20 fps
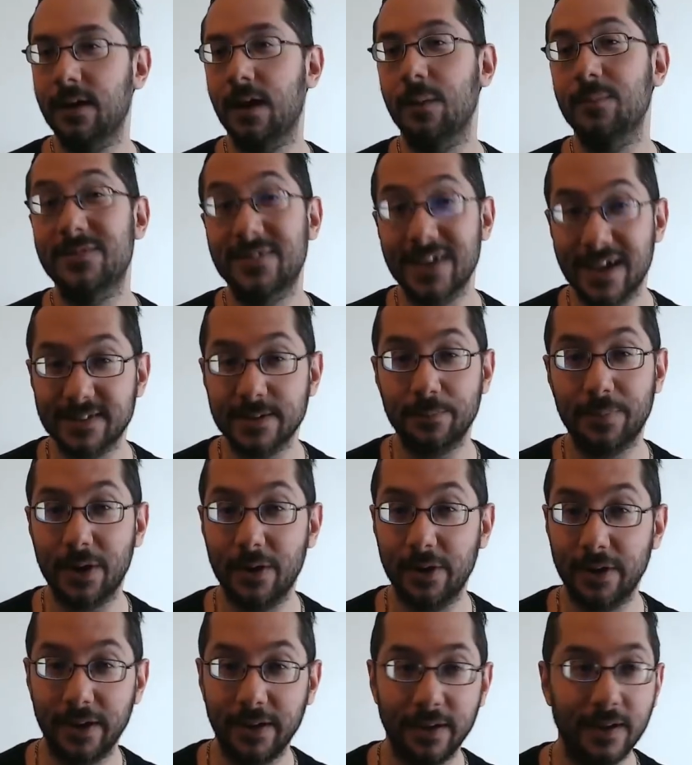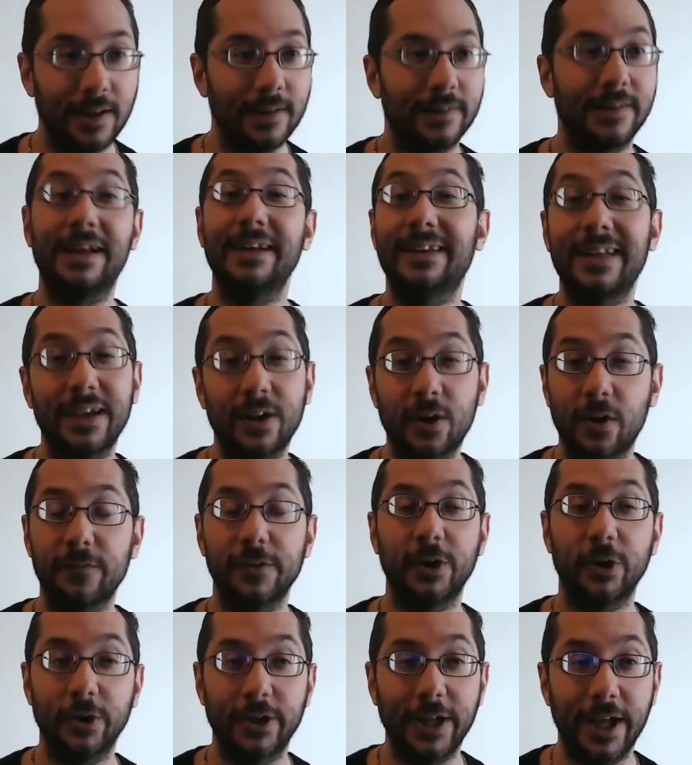obsess about it, let it take over
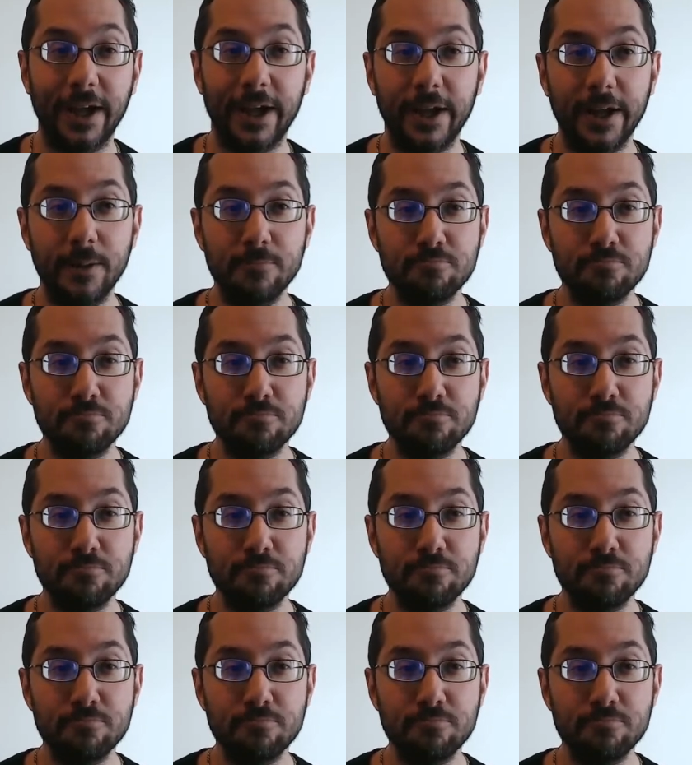your day,